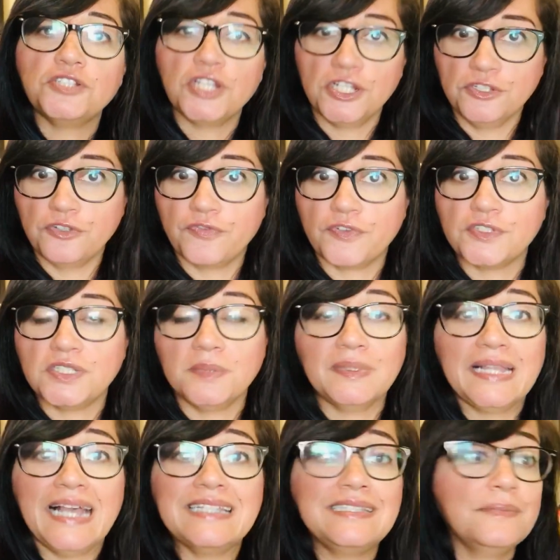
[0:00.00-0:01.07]
and your first name and
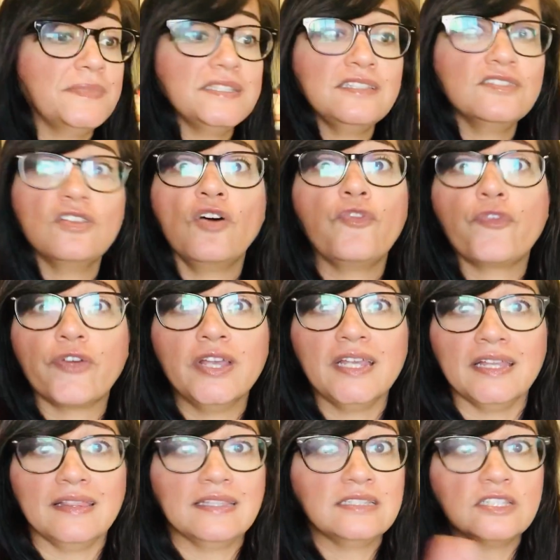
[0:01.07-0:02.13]
last name. This is all
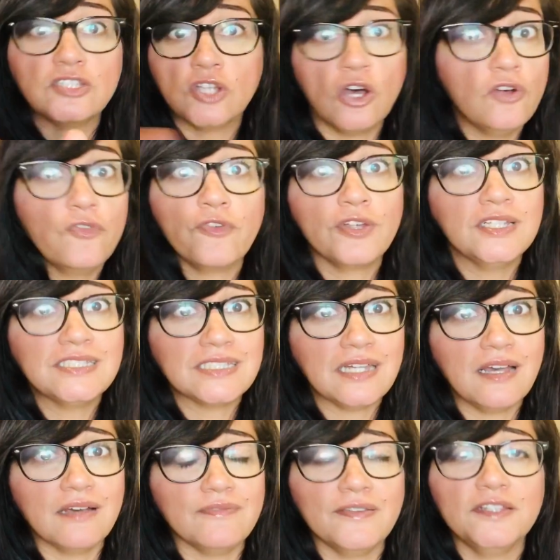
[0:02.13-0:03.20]
free. This is all free
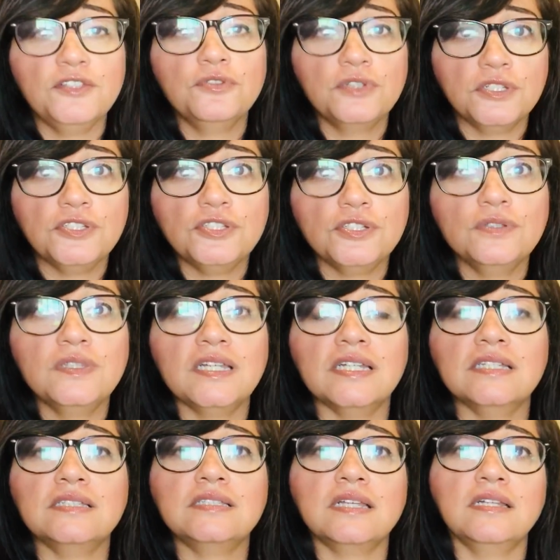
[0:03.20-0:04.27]
stuff. And you can do
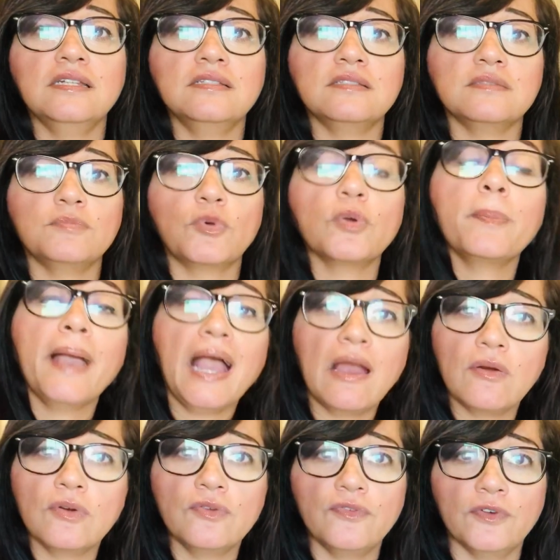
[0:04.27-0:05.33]
this, and it's more
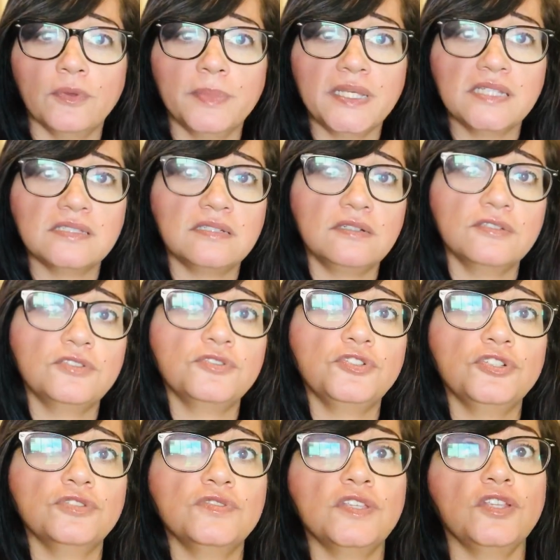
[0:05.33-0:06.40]
powerful because it also
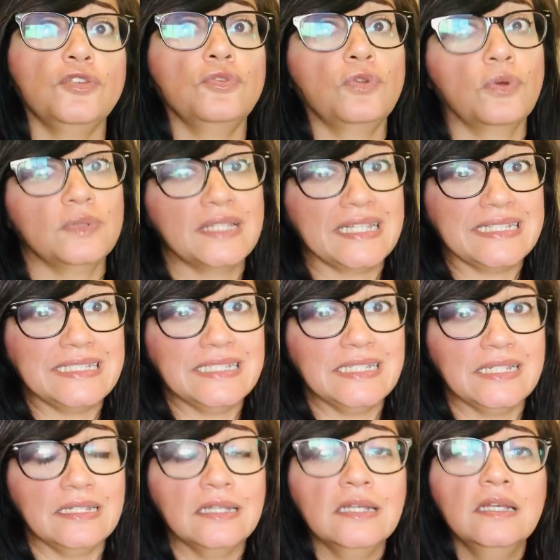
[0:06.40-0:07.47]
shows that you know
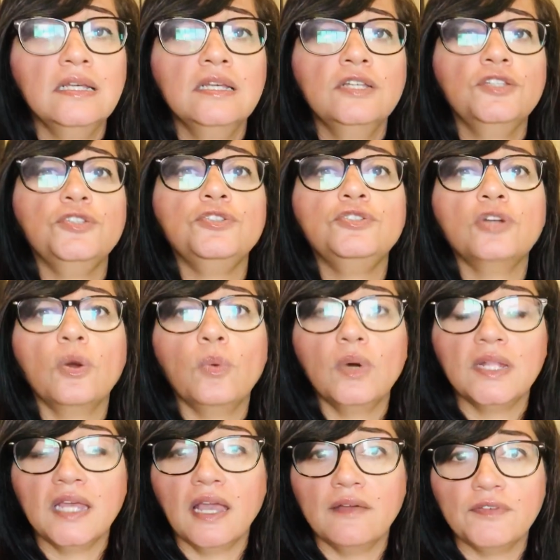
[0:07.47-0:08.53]
LinkedIn. You don't
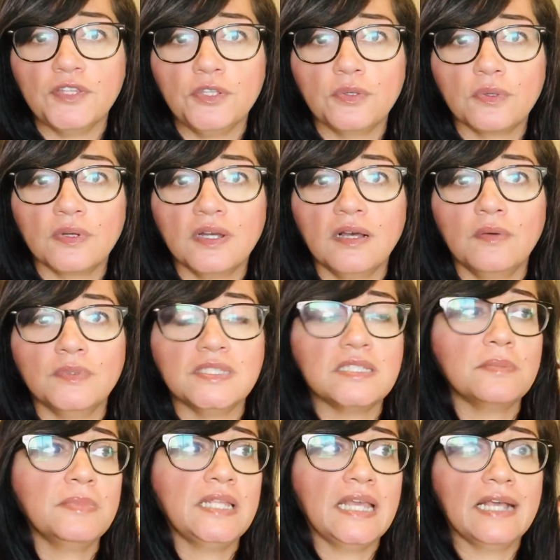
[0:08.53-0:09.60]
want to have a URL when
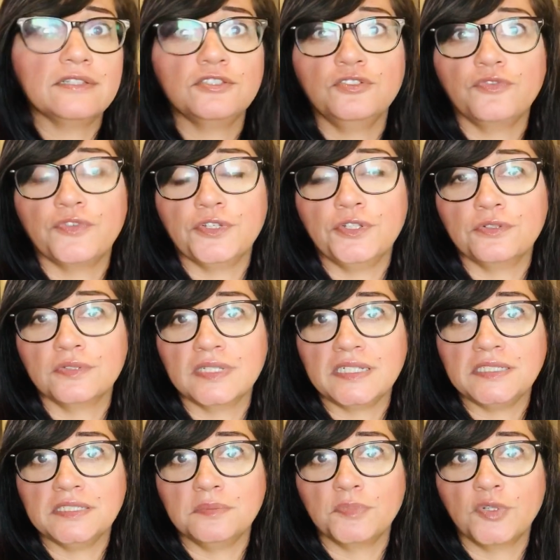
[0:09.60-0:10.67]
somebody asks you for your
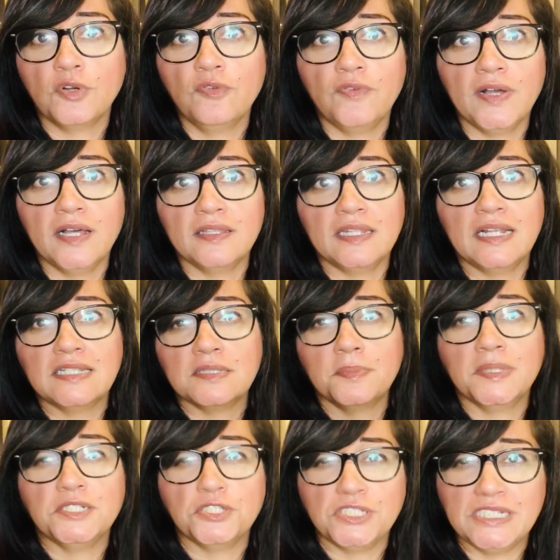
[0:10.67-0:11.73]
LinkedIn profile that has a
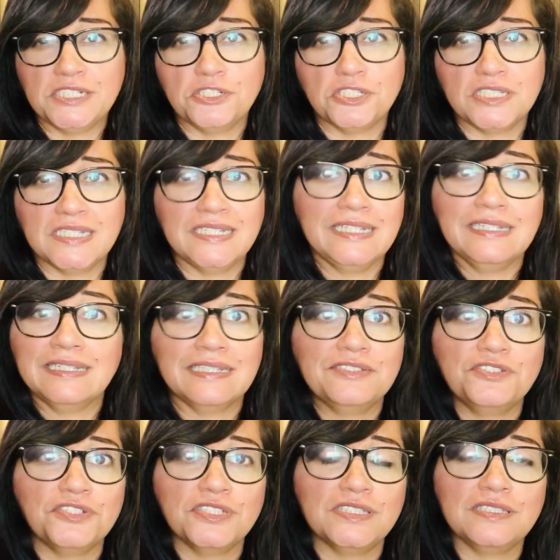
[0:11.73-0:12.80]
bunch of digits in it. That's
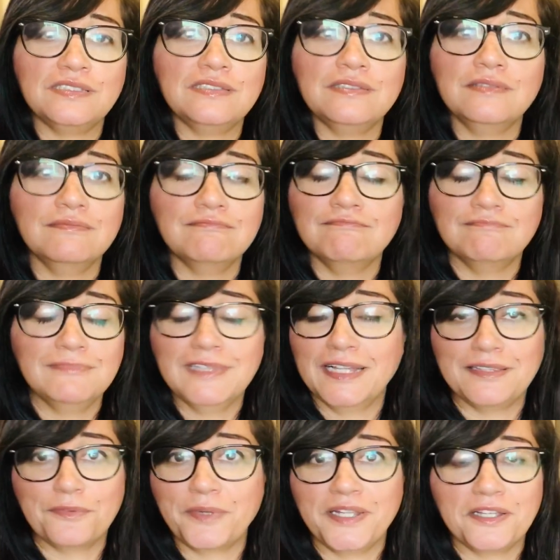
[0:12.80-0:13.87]
just not
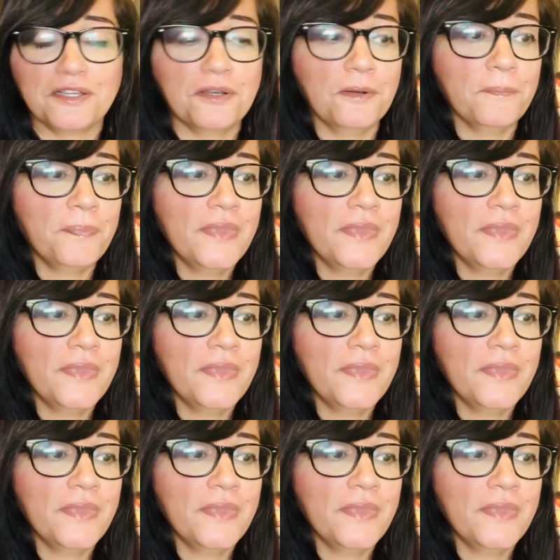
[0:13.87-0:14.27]
the way to go.